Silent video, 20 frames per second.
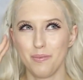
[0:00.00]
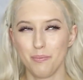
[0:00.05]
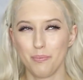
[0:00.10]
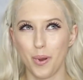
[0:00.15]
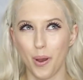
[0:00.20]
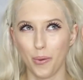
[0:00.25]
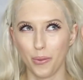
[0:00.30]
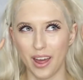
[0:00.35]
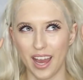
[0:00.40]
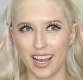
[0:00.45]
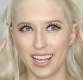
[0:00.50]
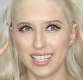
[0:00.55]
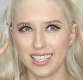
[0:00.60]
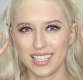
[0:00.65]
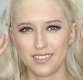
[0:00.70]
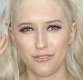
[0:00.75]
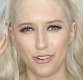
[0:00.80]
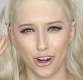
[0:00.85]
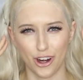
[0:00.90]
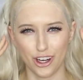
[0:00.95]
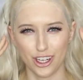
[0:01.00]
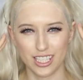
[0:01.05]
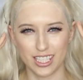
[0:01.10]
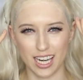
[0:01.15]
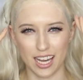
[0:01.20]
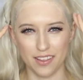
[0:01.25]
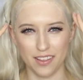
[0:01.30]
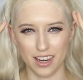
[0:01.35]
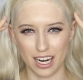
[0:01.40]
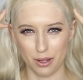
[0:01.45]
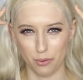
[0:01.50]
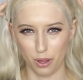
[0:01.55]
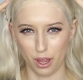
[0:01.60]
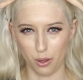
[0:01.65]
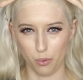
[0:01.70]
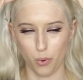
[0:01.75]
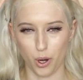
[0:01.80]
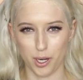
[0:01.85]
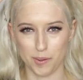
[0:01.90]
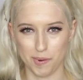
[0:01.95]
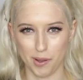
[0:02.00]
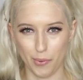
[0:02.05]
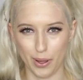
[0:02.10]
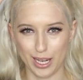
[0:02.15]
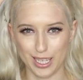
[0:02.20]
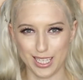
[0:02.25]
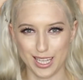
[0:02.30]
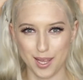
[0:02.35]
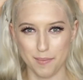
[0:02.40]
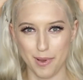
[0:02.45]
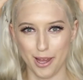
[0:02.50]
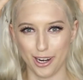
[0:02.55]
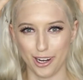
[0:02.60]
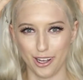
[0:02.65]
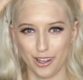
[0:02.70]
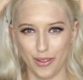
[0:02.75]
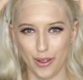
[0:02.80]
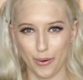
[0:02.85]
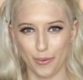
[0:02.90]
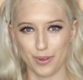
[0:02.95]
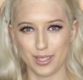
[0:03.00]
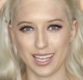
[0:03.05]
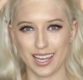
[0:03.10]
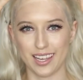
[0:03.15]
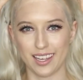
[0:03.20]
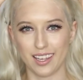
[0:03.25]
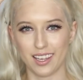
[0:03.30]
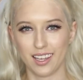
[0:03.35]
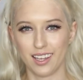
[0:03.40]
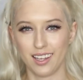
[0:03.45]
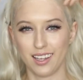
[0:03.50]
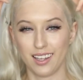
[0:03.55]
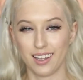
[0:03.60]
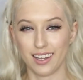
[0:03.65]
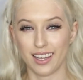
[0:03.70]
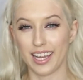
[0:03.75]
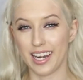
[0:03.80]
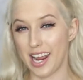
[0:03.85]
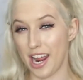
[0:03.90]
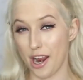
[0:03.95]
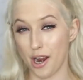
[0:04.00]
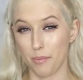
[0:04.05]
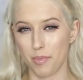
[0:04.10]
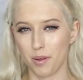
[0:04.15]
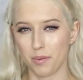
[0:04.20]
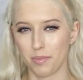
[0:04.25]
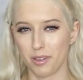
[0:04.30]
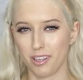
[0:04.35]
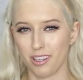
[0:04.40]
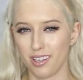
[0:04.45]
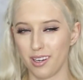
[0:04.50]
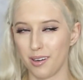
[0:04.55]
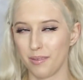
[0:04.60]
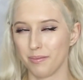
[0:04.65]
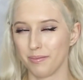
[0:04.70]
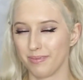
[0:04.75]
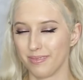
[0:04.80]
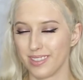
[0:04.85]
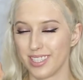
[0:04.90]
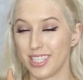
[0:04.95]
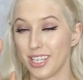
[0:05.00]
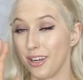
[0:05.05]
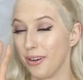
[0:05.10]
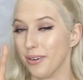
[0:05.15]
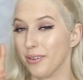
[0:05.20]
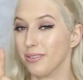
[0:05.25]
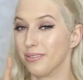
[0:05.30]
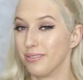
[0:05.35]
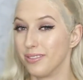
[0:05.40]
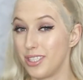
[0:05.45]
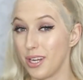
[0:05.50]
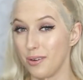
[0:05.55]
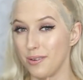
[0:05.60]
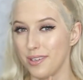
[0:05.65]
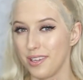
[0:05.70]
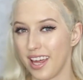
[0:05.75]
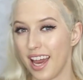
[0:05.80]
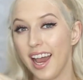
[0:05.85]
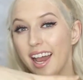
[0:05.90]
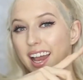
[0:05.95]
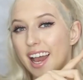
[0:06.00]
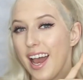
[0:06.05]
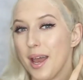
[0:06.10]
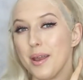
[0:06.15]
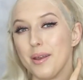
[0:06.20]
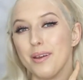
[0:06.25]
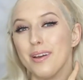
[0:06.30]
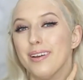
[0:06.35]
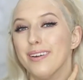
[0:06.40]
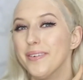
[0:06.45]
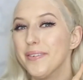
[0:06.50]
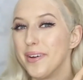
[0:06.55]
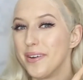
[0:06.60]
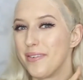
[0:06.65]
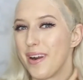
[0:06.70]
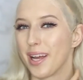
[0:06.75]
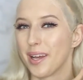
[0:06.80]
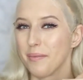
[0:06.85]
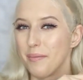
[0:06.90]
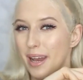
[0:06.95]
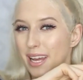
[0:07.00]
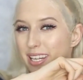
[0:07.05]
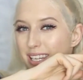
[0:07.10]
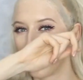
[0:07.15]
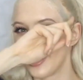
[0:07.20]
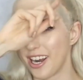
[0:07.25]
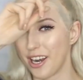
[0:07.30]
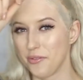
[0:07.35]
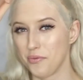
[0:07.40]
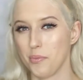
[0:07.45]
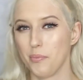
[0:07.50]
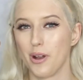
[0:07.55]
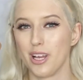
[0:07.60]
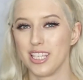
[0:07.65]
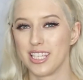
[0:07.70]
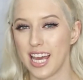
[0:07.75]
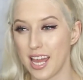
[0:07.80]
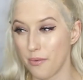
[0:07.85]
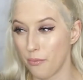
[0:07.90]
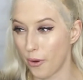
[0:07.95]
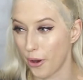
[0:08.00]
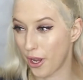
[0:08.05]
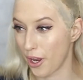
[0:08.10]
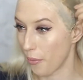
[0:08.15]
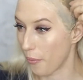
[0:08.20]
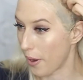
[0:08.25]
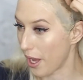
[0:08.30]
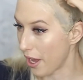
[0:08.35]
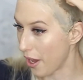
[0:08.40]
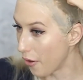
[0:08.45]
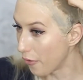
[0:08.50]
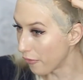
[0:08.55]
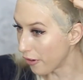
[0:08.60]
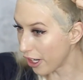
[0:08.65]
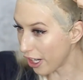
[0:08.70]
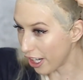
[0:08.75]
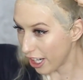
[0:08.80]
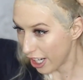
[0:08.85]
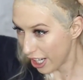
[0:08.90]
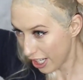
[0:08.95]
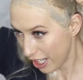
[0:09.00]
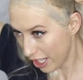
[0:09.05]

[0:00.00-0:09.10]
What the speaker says: both ends first, and then I like worked my way into the middle, and there was like an air bubble. So don't do that. I would recommend starting from one side and working your way over.